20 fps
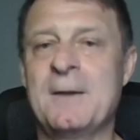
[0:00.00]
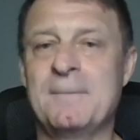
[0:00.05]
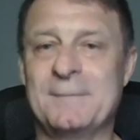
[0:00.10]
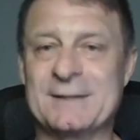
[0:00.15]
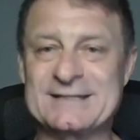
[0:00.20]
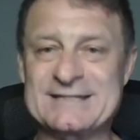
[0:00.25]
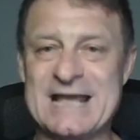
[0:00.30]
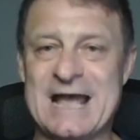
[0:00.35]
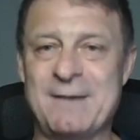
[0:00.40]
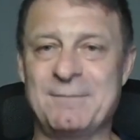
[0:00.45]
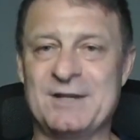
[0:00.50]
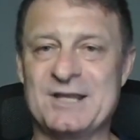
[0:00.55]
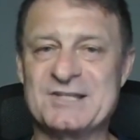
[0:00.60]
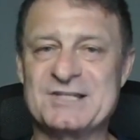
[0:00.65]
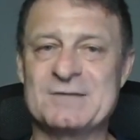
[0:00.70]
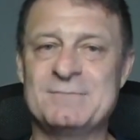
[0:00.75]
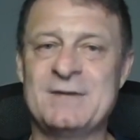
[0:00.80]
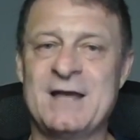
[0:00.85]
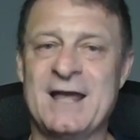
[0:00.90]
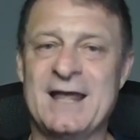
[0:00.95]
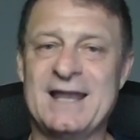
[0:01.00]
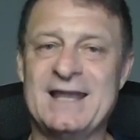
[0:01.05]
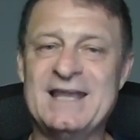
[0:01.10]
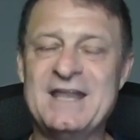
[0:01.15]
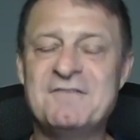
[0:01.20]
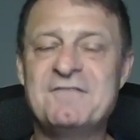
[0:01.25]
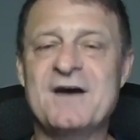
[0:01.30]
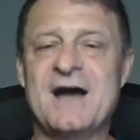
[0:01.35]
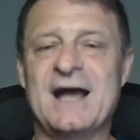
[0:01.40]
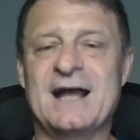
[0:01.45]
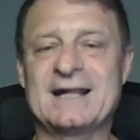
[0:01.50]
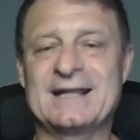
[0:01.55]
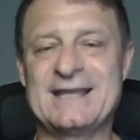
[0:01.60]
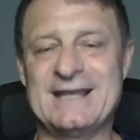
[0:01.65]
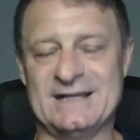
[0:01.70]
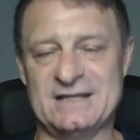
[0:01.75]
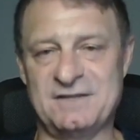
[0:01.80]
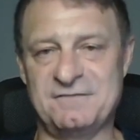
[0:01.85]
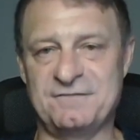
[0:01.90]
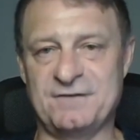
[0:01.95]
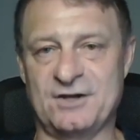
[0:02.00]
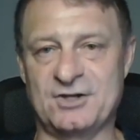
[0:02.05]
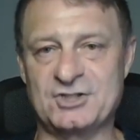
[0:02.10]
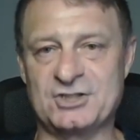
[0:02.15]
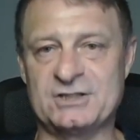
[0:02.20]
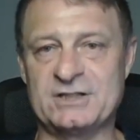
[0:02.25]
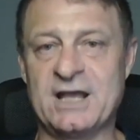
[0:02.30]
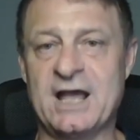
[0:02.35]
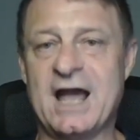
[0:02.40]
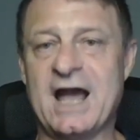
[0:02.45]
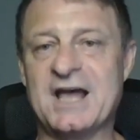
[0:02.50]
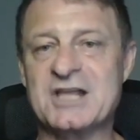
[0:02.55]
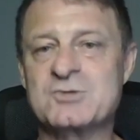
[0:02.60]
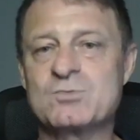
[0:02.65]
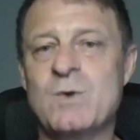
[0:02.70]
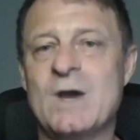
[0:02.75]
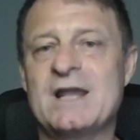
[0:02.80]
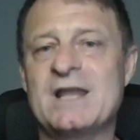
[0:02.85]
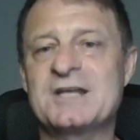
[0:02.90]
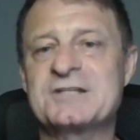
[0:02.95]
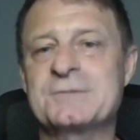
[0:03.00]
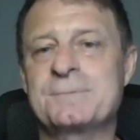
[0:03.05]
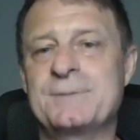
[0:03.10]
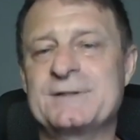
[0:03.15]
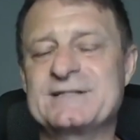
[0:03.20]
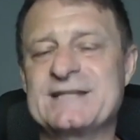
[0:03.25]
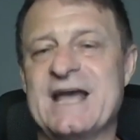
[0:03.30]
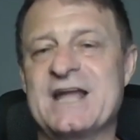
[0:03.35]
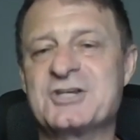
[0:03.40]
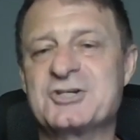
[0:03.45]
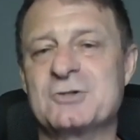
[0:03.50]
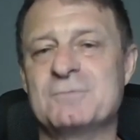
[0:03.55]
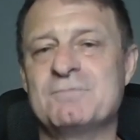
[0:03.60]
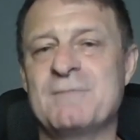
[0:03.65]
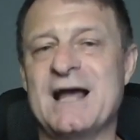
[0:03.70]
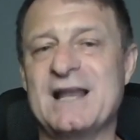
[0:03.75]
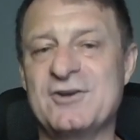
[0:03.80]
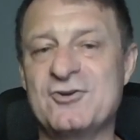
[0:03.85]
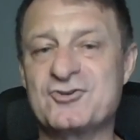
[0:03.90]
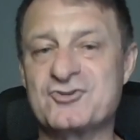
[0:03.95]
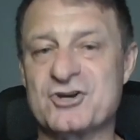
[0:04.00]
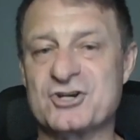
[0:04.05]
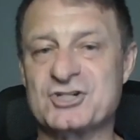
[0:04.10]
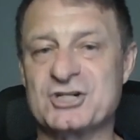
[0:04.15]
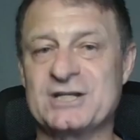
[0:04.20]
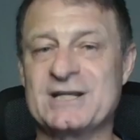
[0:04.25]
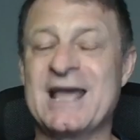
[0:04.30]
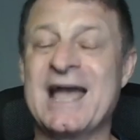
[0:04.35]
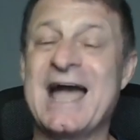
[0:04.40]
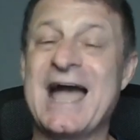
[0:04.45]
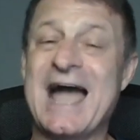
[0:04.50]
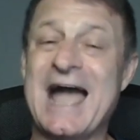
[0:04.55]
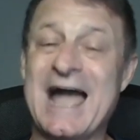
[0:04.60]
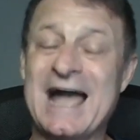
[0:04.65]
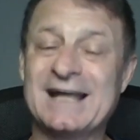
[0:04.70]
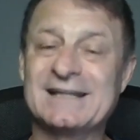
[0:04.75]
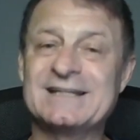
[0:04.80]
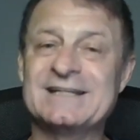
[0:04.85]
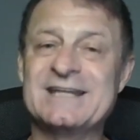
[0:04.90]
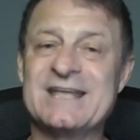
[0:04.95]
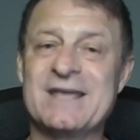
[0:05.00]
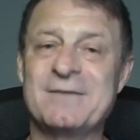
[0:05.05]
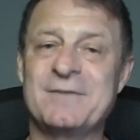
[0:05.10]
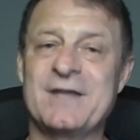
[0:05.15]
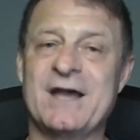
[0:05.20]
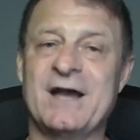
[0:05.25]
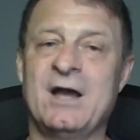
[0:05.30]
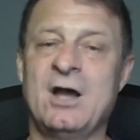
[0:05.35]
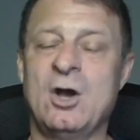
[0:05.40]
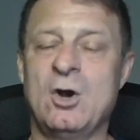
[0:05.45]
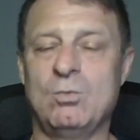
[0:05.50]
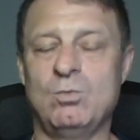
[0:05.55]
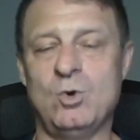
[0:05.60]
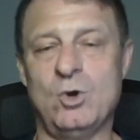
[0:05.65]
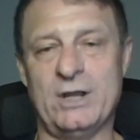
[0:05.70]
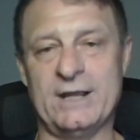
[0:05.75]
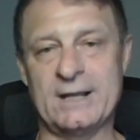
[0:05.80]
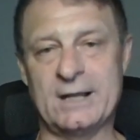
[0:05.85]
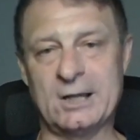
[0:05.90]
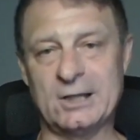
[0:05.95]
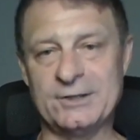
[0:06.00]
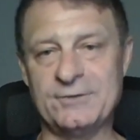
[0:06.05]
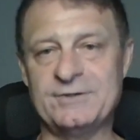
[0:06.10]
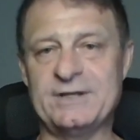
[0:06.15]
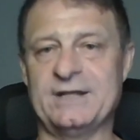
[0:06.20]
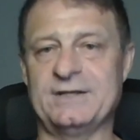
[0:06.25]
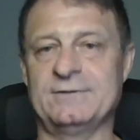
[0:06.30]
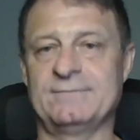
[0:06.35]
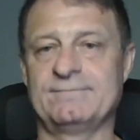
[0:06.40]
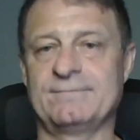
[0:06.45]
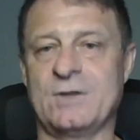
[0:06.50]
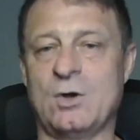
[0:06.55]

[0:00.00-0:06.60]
metabolism, liver and kidney function, as well as potential malnutrition and anemia were included.